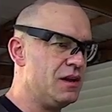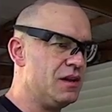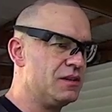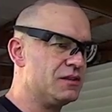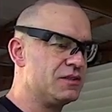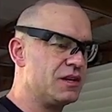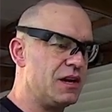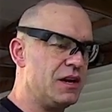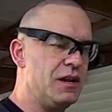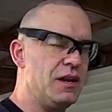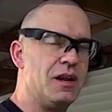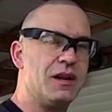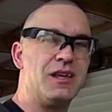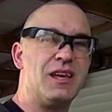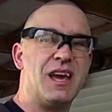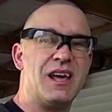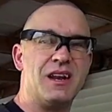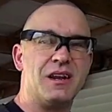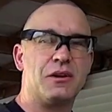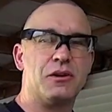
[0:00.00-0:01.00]
sighted in.
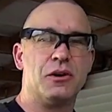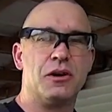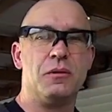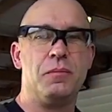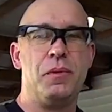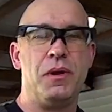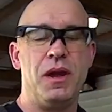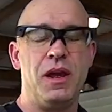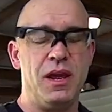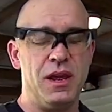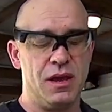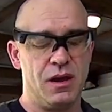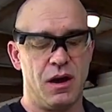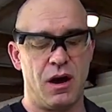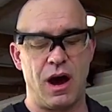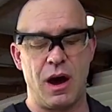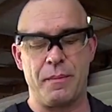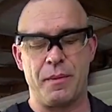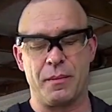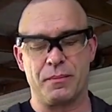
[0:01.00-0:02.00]
Again, it could be
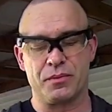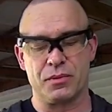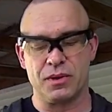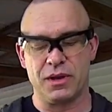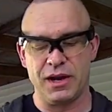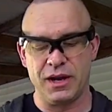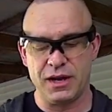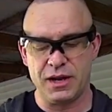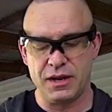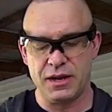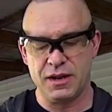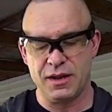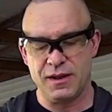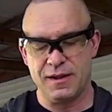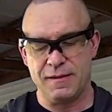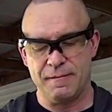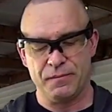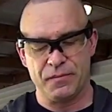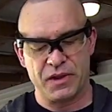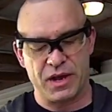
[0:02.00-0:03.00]
hop-up related.
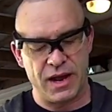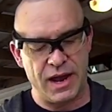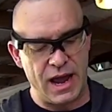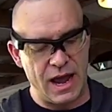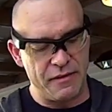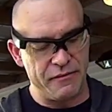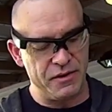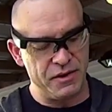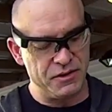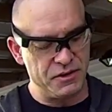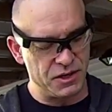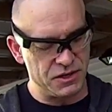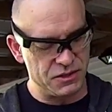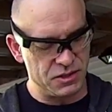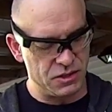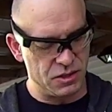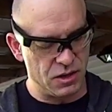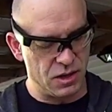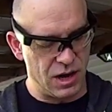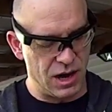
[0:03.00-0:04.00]
I haven't
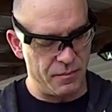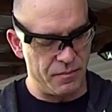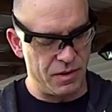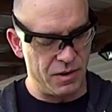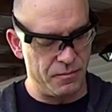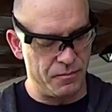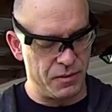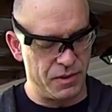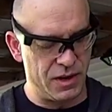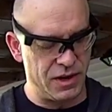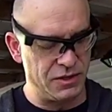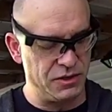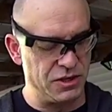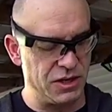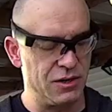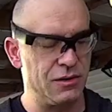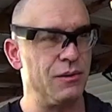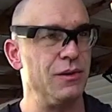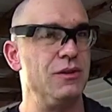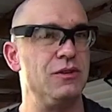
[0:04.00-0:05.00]
adjusted the hop-up, but I
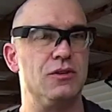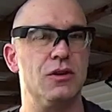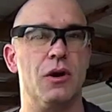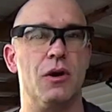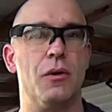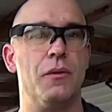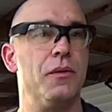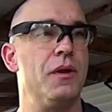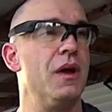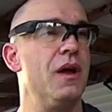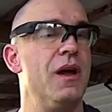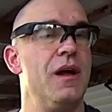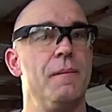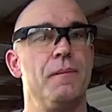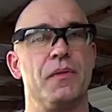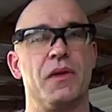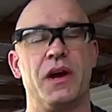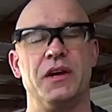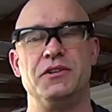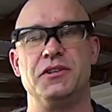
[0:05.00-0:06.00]
generally don't.
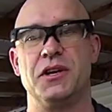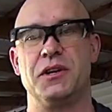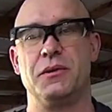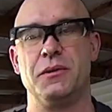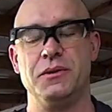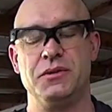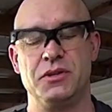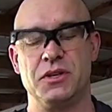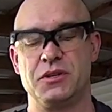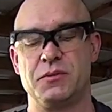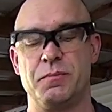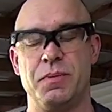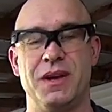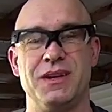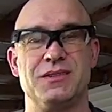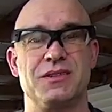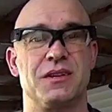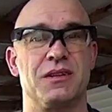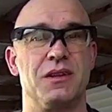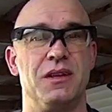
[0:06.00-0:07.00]
I generally just
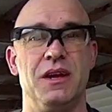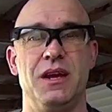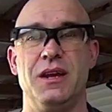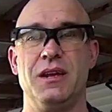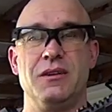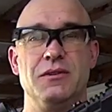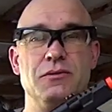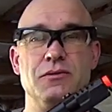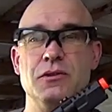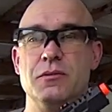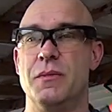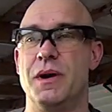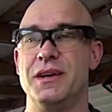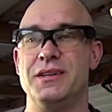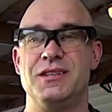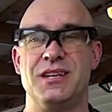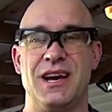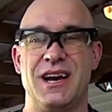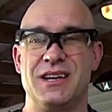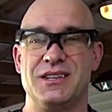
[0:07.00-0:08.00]
basically do my
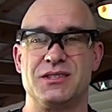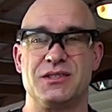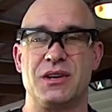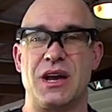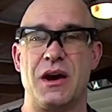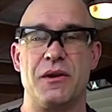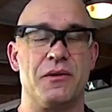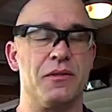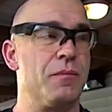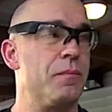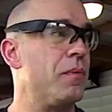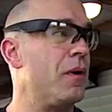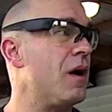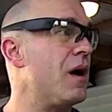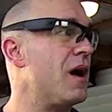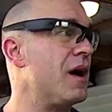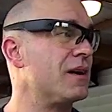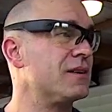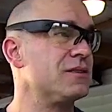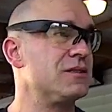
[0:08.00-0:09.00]
test out of the
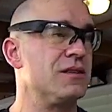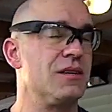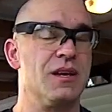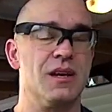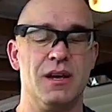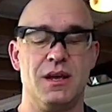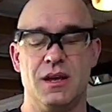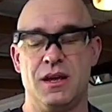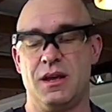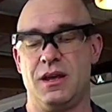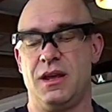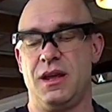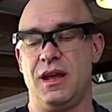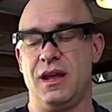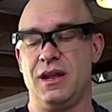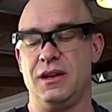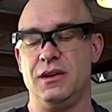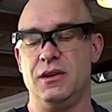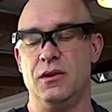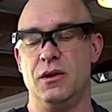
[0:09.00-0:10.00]
box
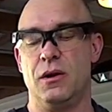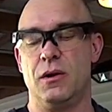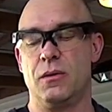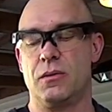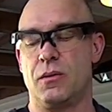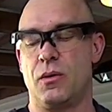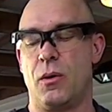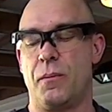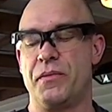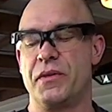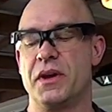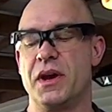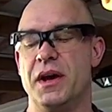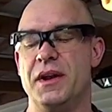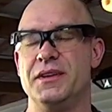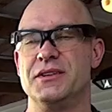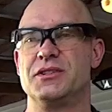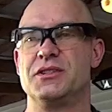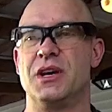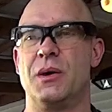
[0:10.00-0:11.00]
and, you know, hope the
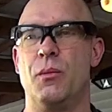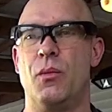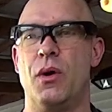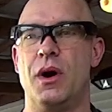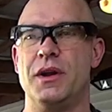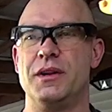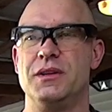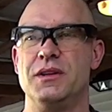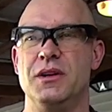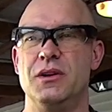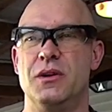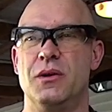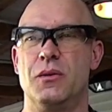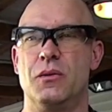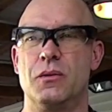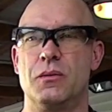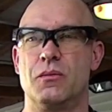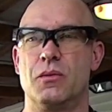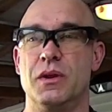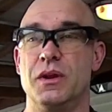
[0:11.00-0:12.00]
gun is somewhat, you
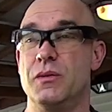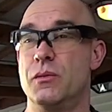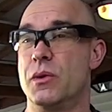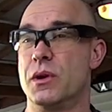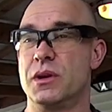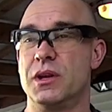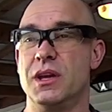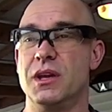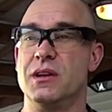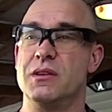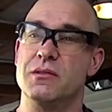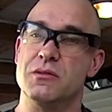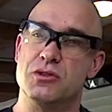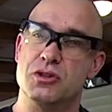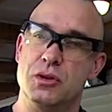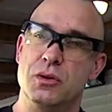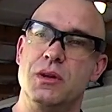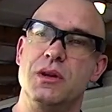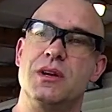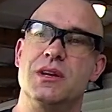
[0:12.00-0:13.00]
know, in working
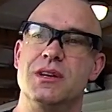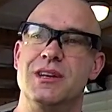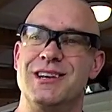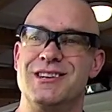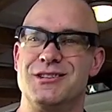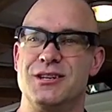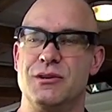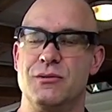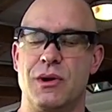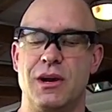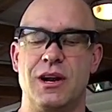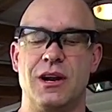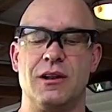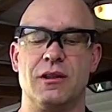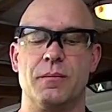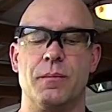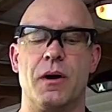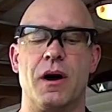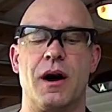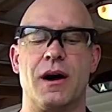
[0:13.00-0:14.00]
shooting condition right out of
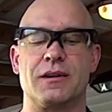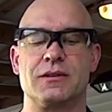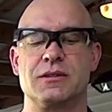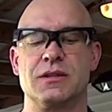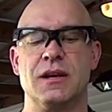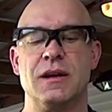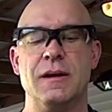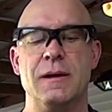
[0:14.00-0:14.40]
the box.